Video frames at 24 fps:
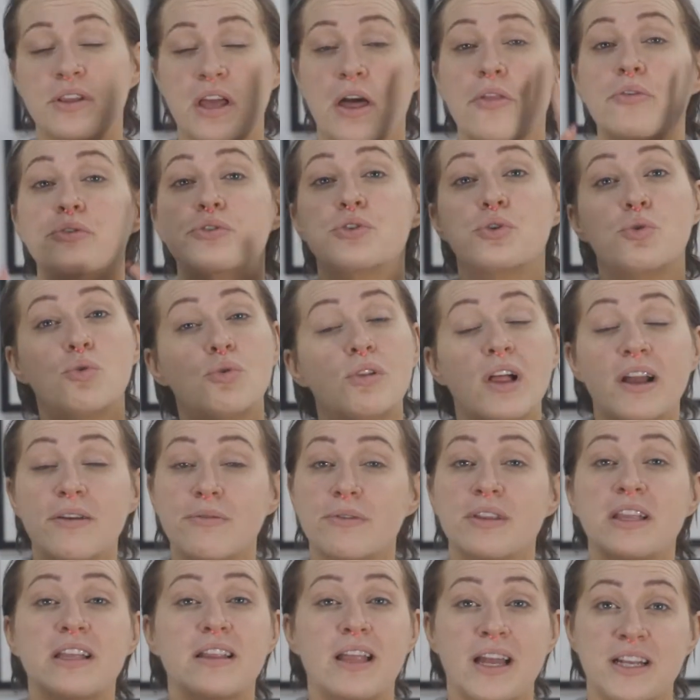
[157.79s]
the other tool I
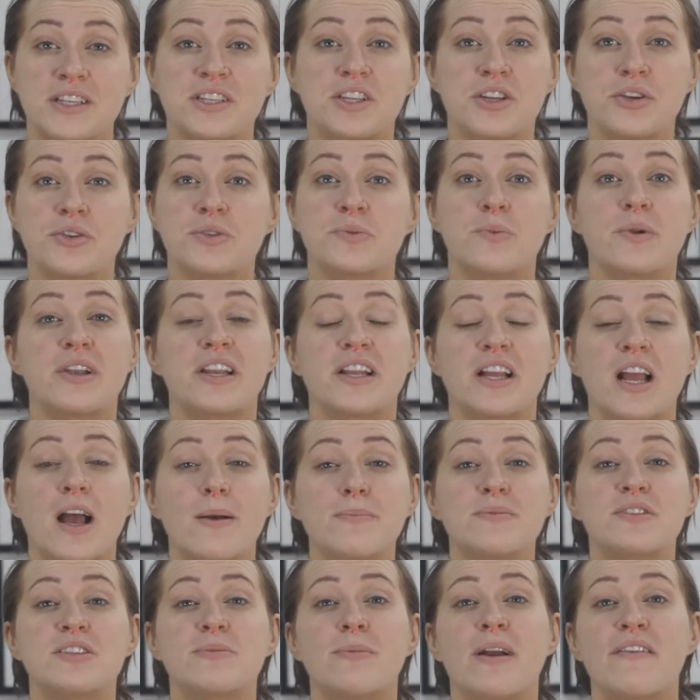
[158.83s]
really like to use when it
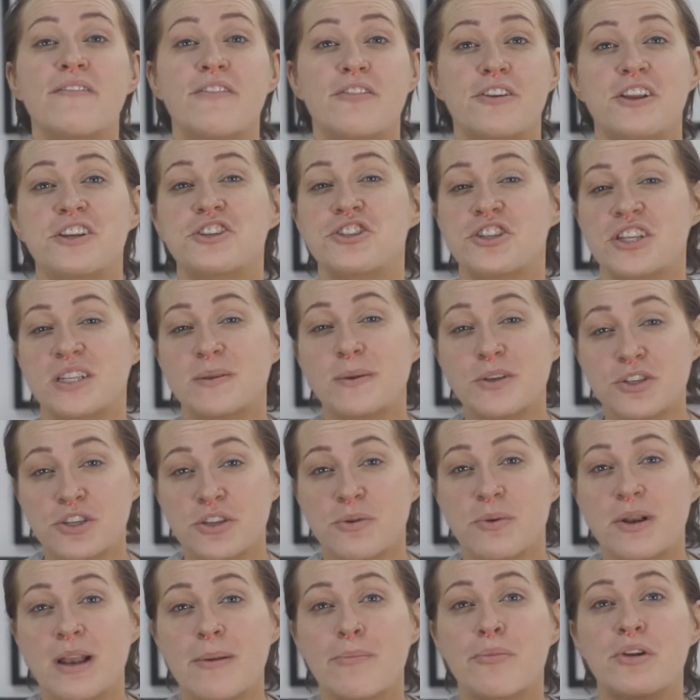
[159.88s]
comes to my foundation,
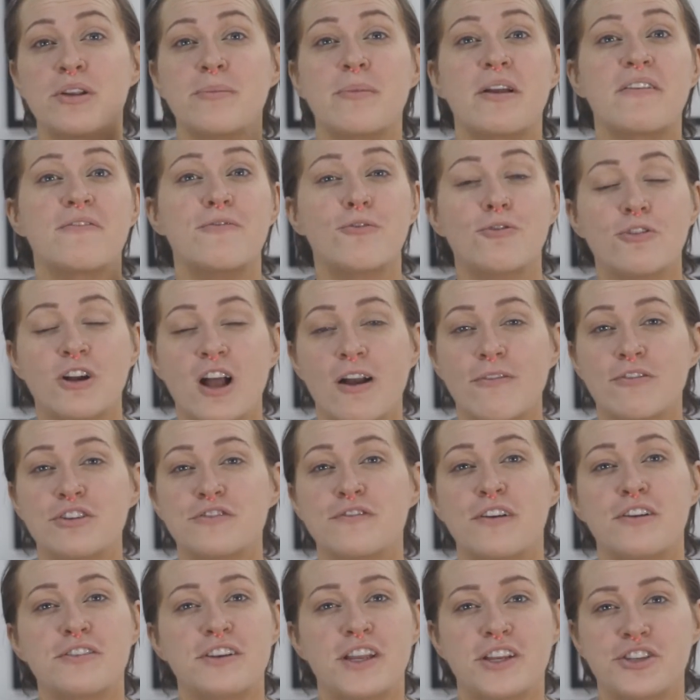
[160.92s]
especially when I'm putting my full coverage
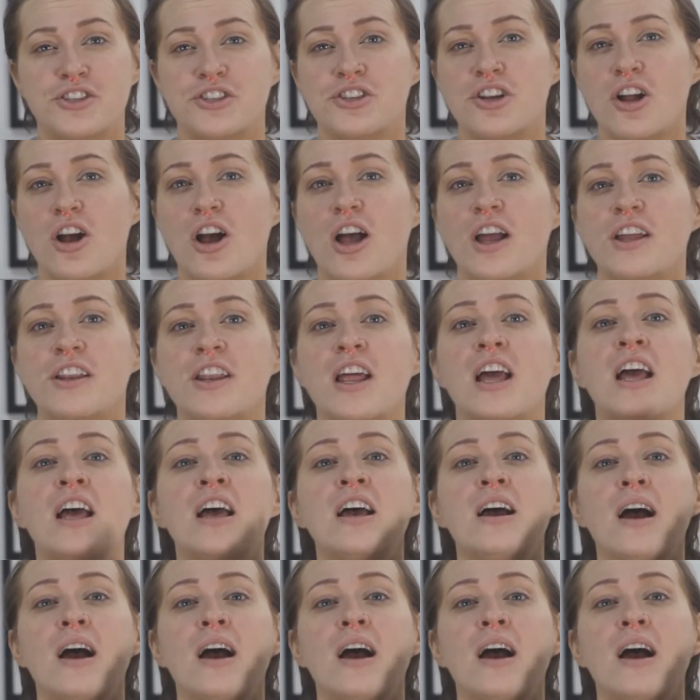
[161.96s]
foundation on,